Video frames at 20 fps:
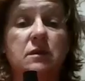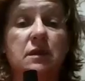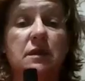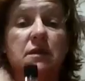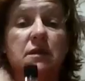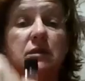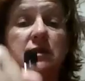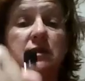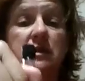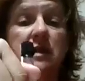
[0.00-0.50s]

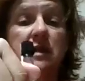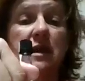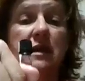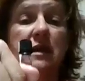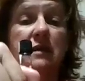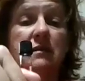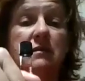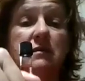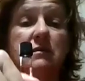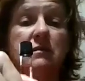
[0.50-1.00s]
let it
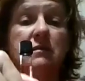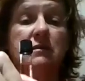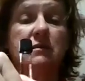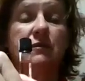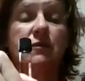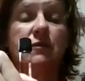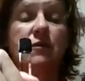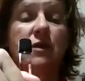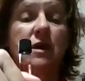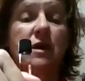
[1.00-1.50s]
sit
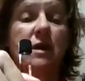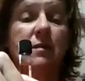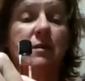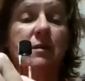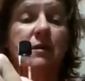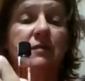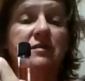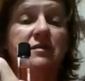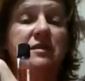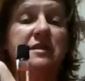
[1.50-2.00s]
for a
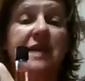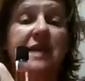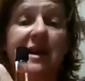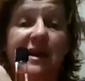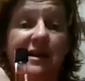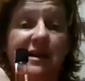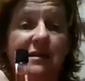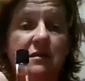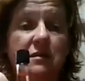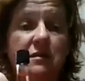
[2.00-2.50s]
couple of
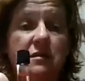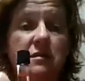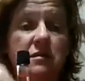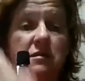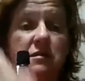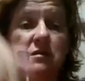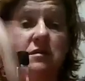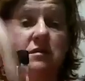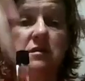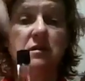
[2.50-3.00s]

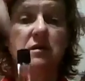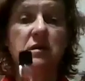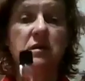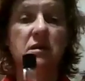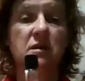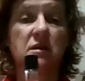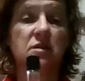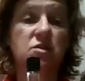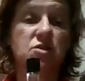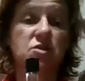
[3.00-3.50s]
seconds,
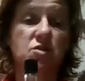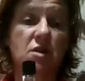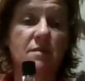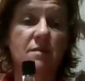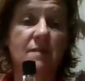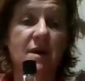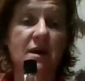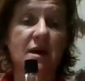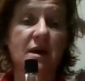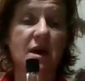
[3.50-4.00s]
and then
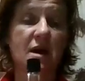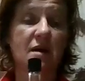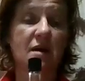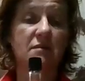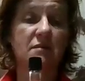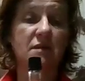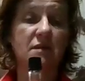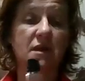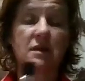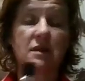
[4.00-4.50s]
straight back
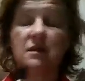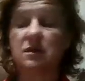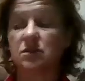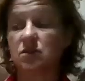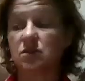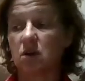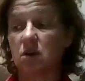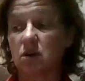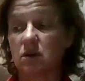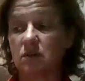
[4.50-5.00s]
out and
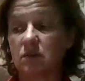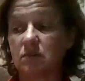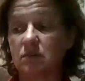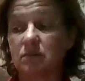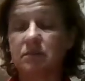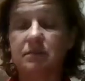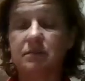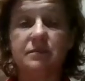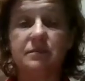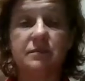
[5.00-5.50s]
discard.
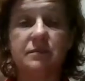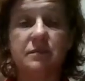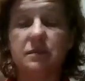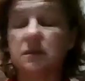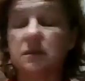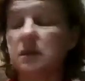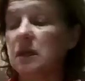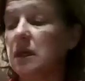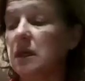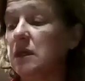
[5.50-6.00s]

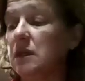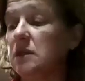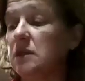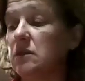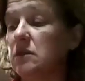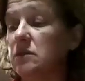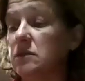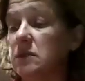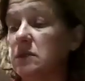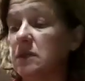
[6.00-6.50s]

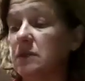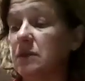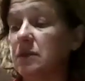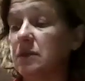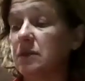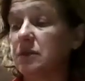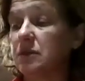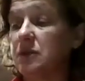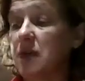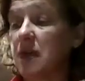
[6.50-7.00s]
Don't sit them
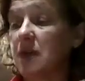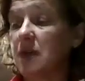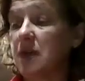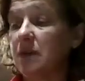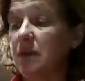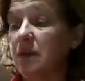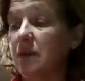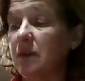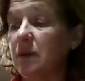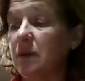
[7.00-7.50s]
on your
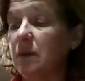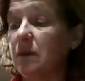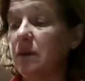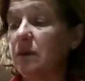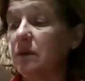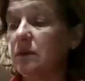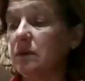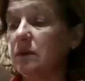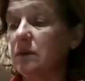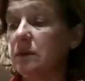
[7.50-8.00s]

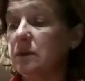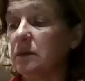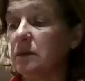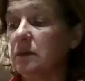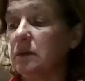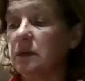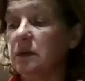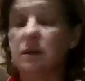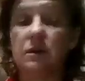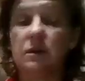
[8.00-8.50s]
table.
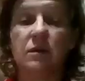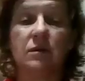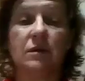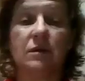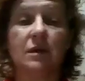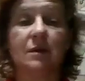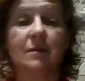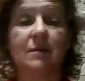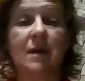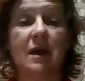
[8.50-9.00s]

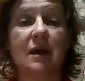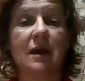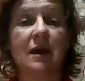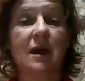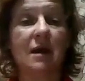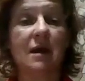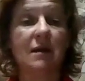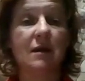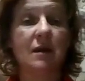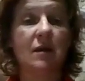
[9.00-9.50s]
Don't let them
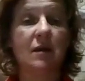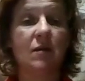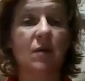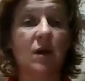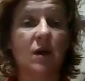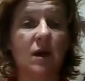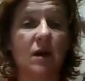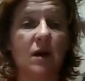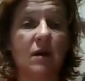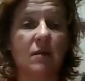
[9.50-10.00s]
hang out
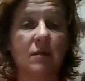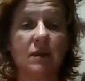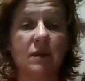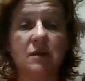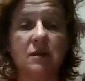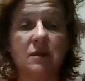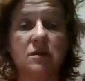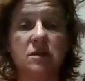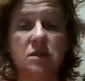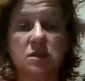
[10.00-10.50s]
anywhere.
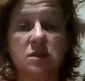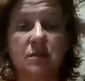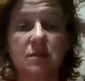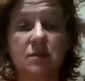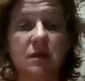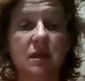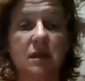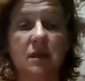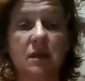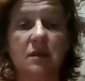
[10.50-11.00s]
Please just
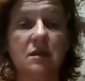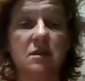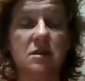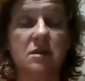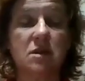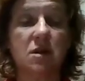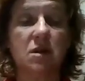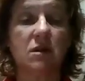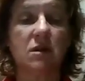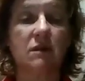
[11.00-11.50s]
immediately
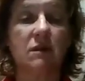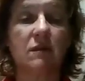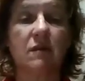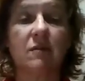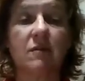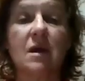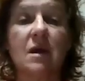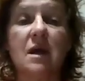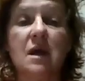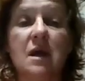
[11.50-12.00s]
discard
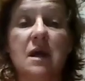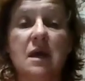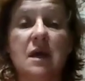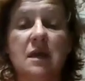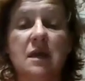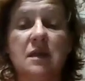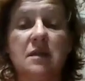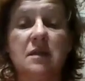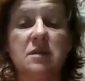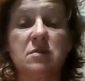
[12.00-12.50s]
them
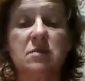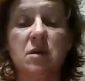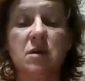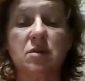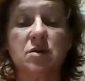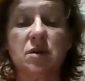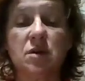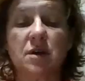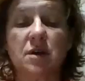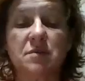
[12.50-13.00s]
in the
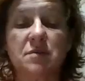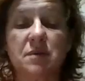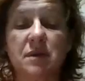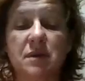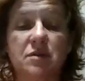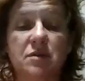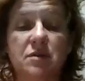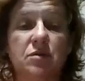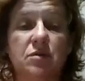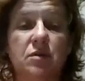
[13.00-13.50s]
small trash
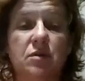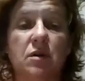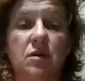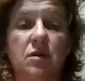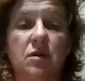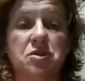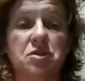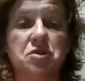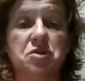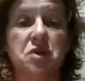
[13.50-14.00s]
bins or the
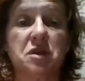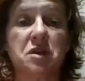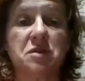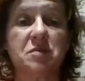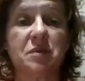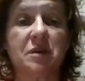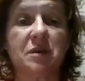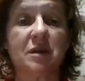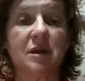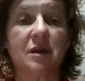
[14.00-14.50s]
large
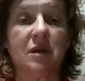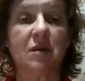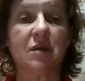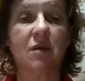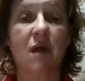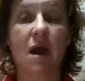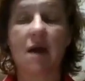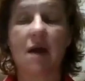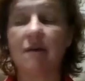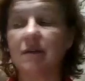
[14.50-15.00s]
trash bin that
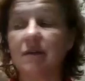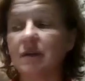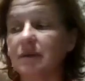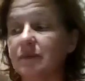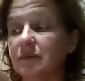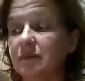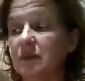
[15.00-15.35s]
you have.